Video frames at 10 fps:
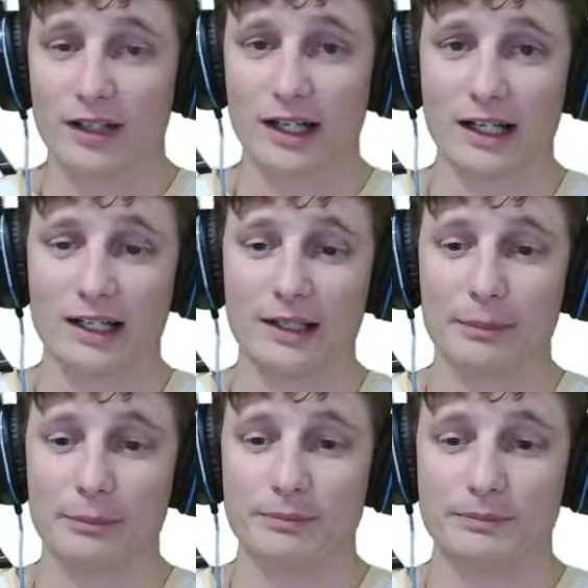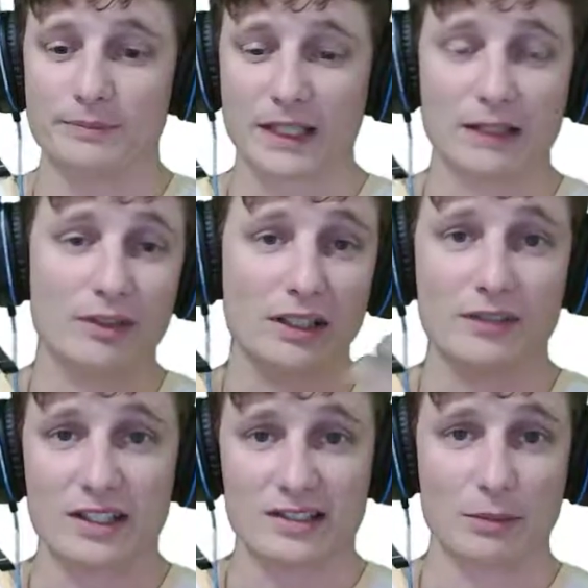I even live in
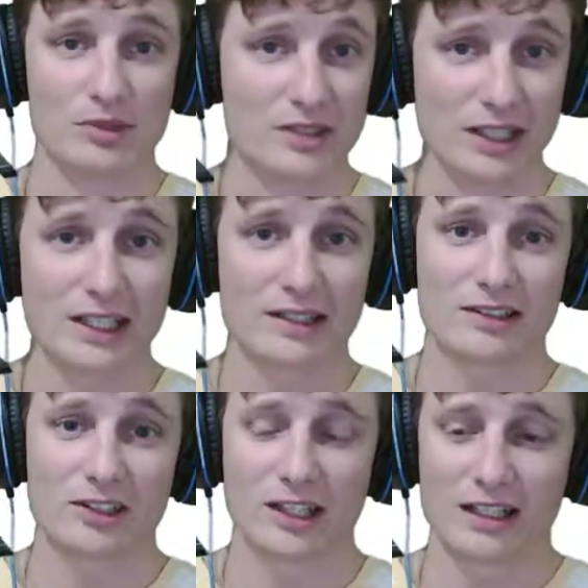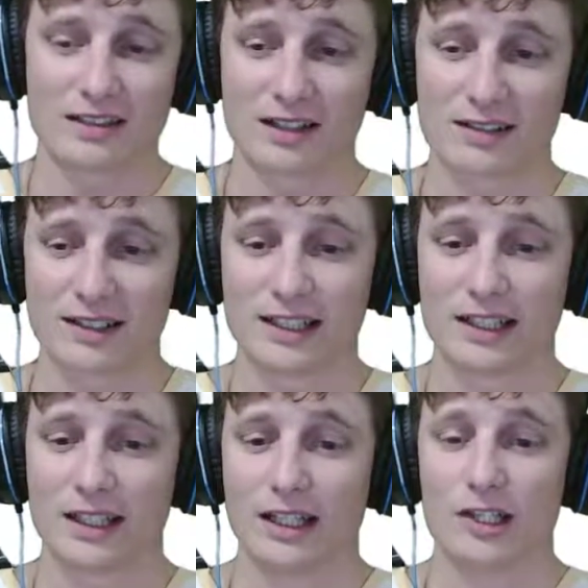the same city as a Chinese consulate.
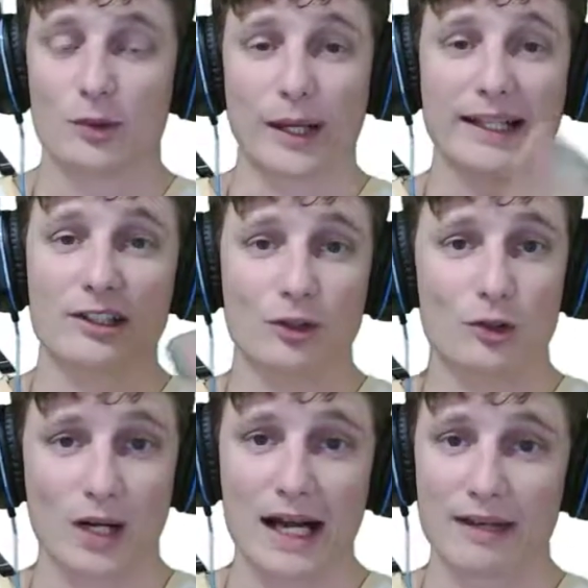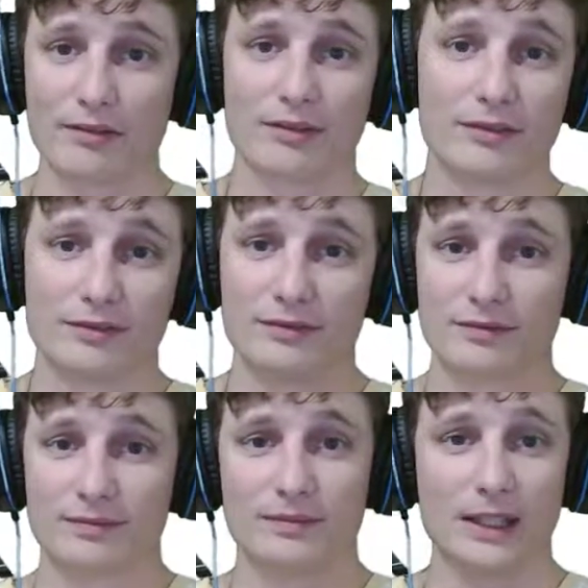I can drive
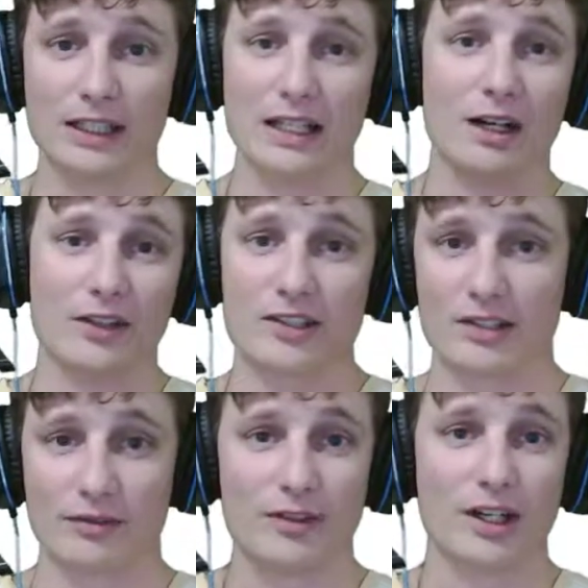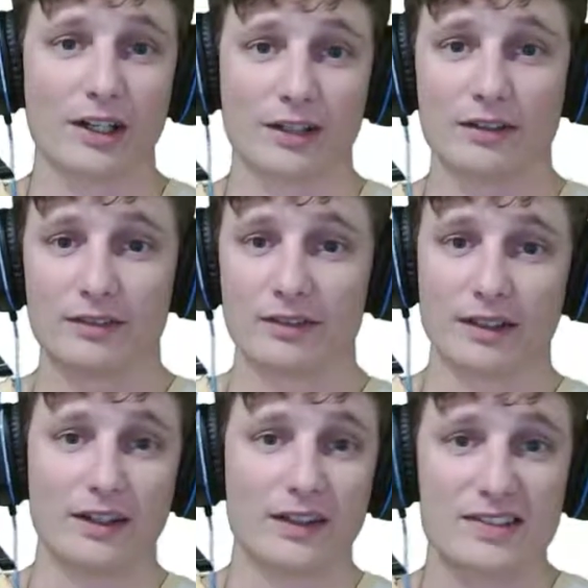and get all this stuff done
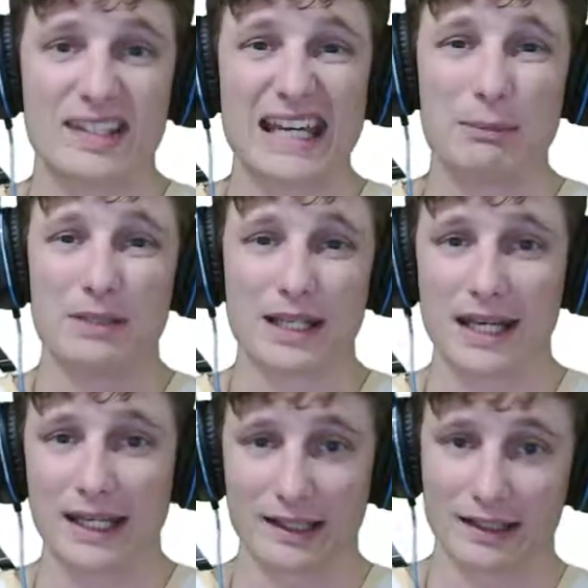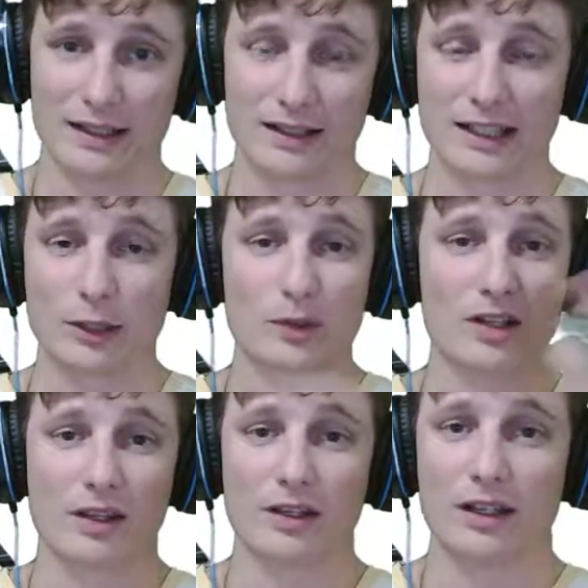on the same day. I went
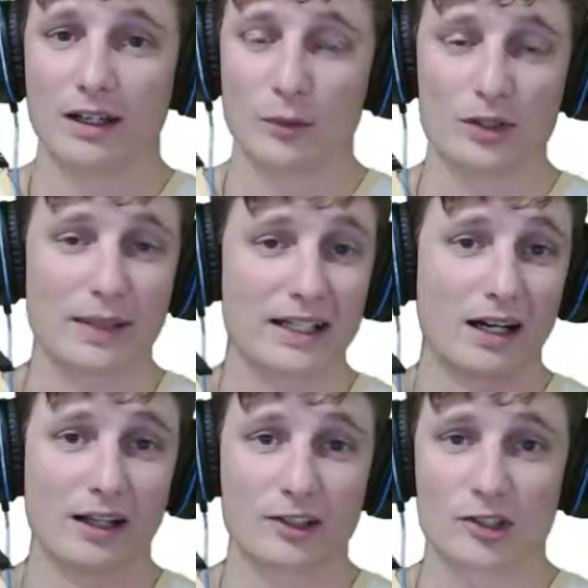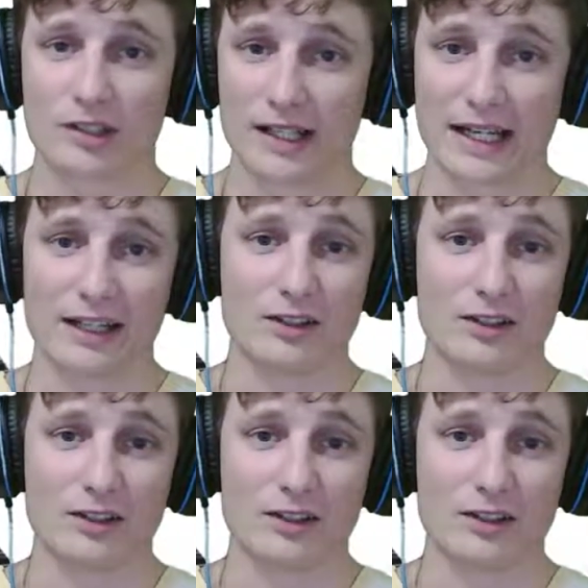to my college, had it